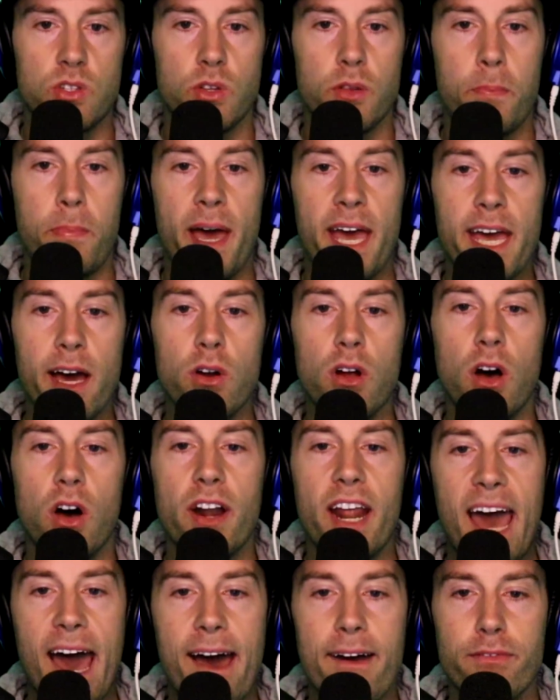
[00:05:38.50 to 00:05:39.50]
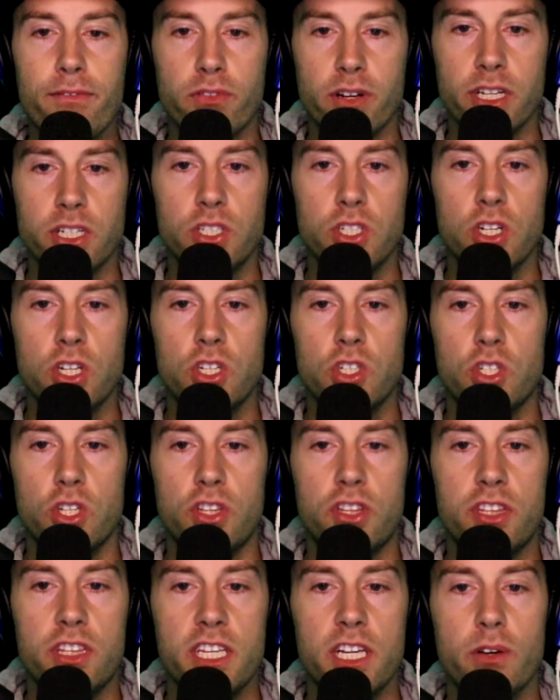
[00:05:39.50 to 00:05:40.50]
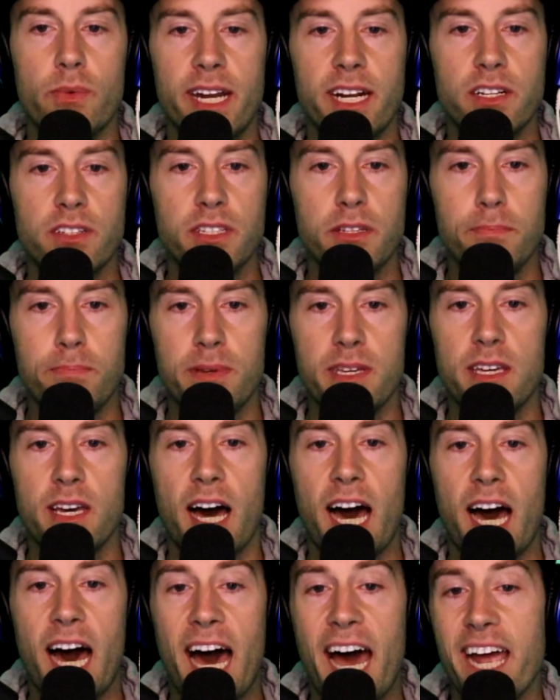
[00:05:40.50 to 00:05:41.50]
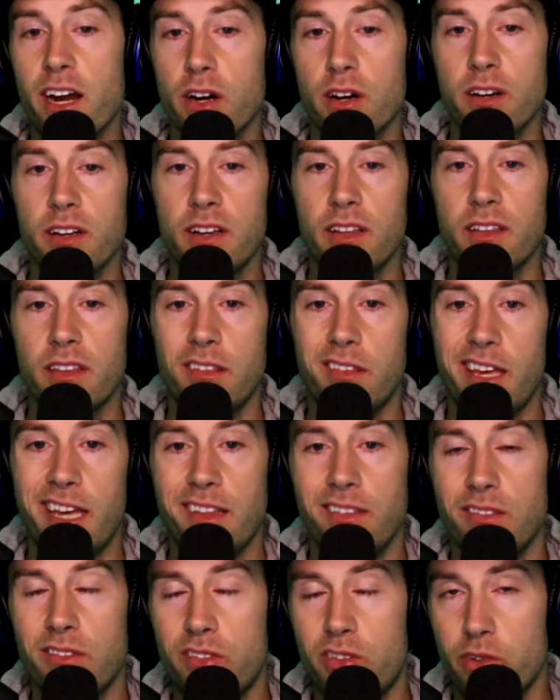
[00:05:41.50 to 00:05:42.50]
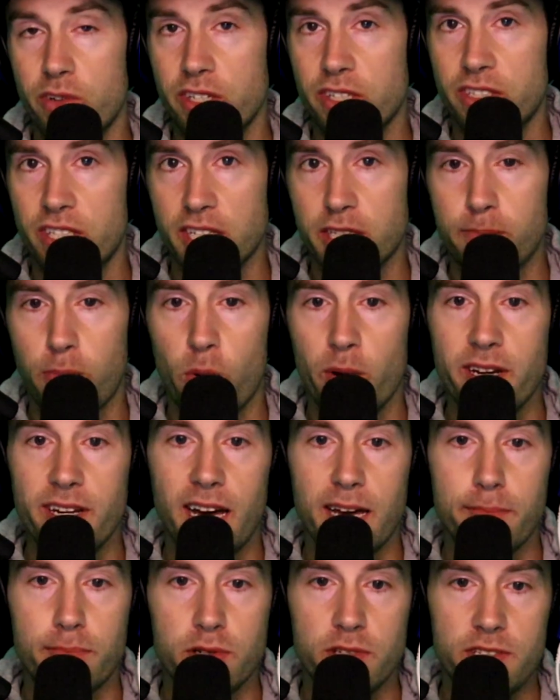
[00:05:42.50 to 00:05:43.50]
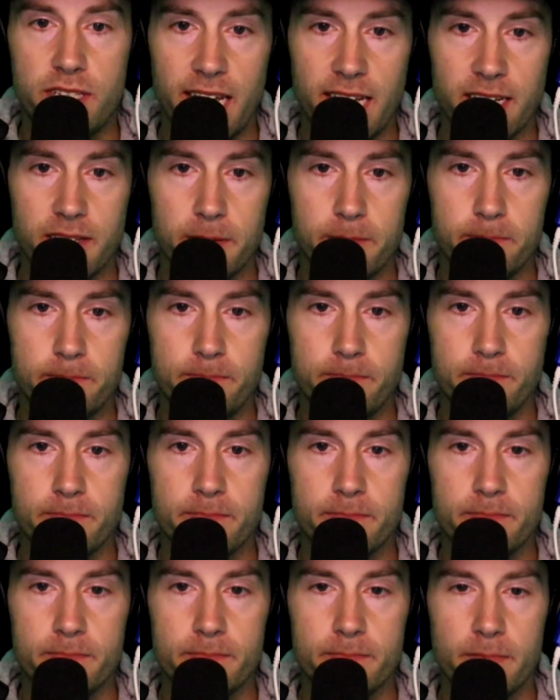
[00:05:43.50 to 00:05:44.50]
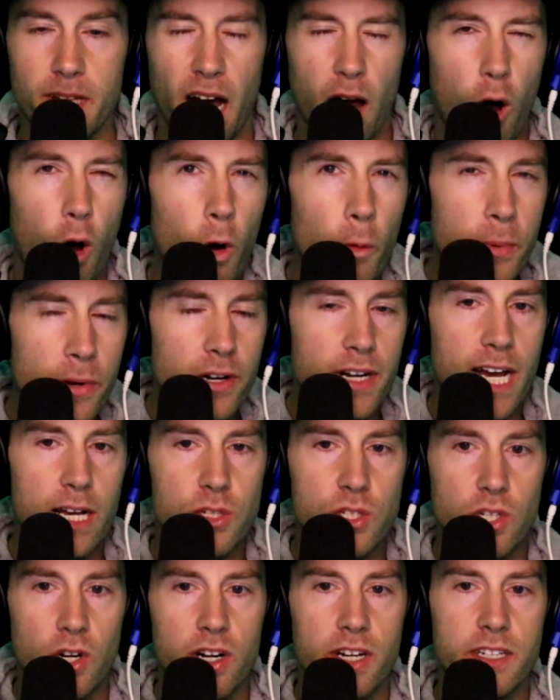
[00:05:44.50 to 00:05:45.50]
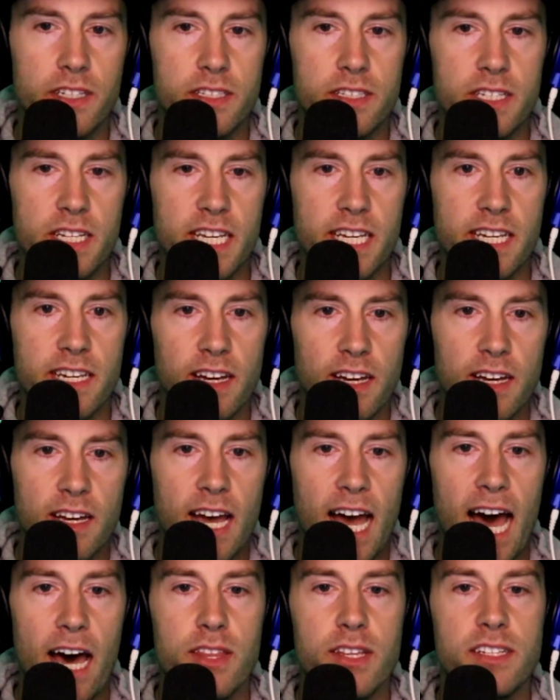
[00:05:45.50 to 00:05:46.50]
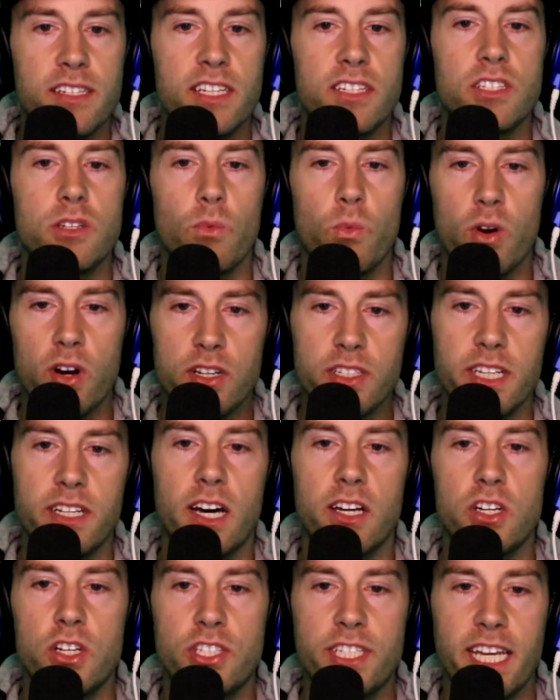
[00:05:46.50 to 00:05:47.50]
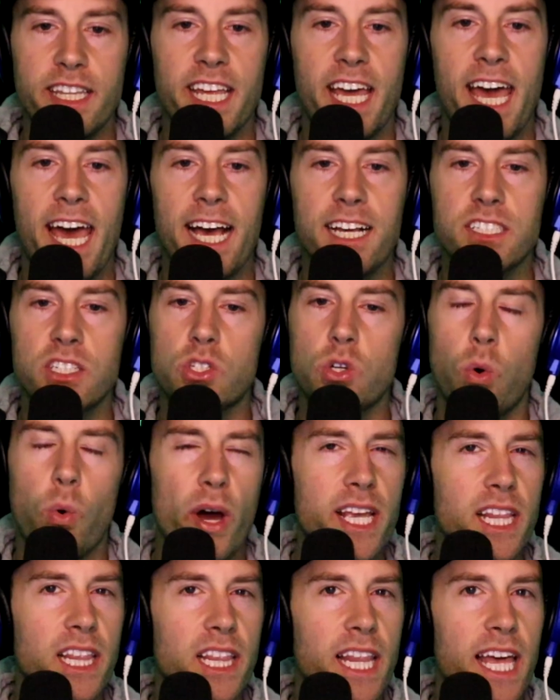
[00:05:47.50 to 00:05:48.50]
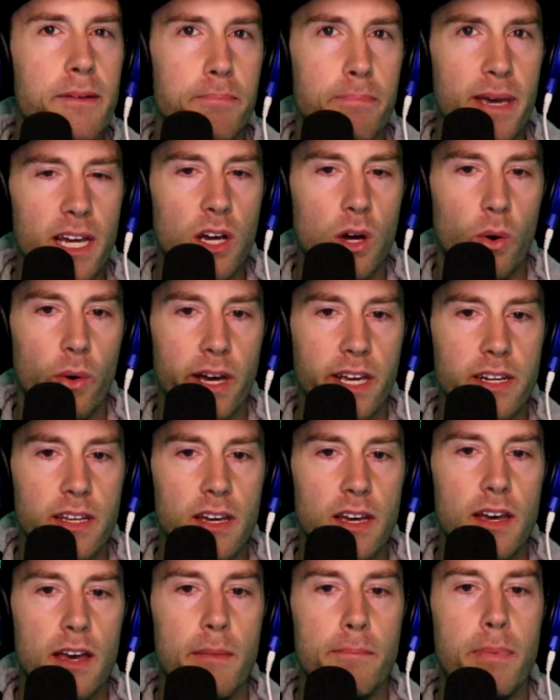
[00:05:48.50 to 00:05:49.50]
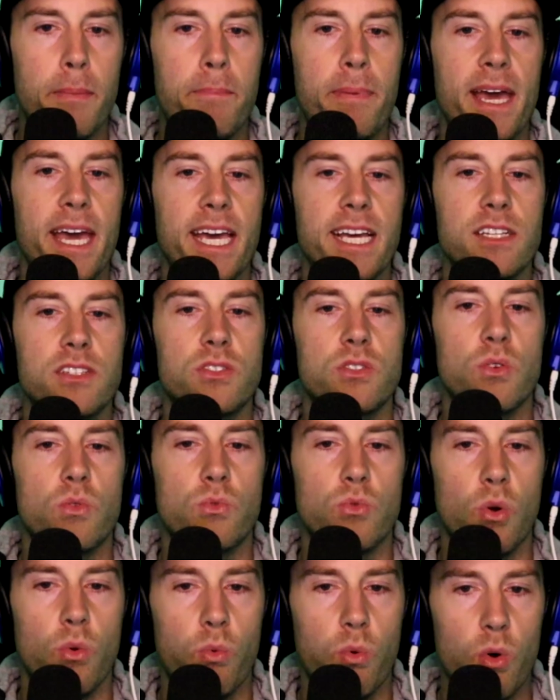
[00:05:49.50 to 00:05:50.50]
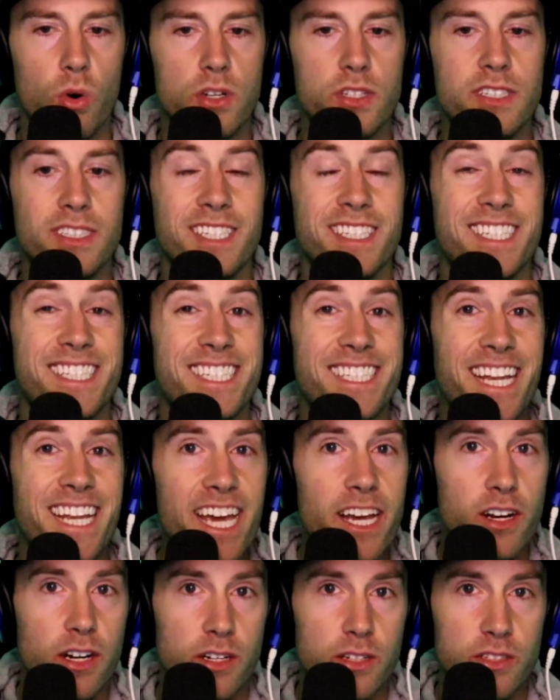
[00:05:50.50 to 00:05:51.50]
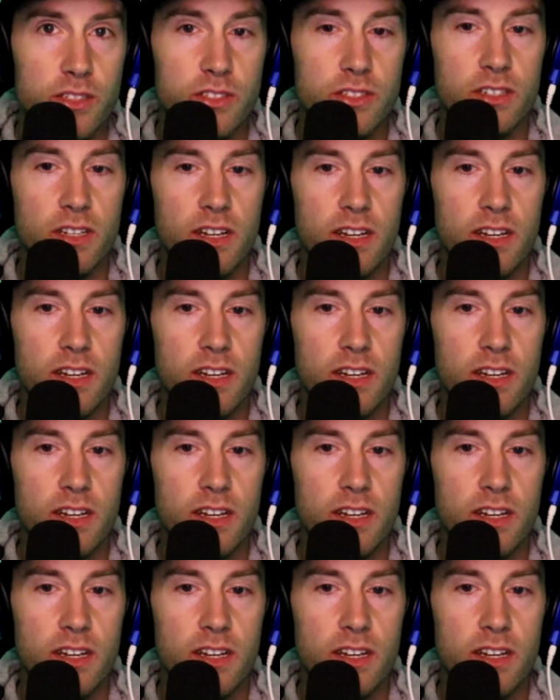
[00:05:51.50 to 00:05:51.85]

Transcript: the payout on average should theoretically be higher than 36.9%. I hope you're now starting to see how the system works and understand that Hex is quite like Bitcoin, but pays rewards to stakers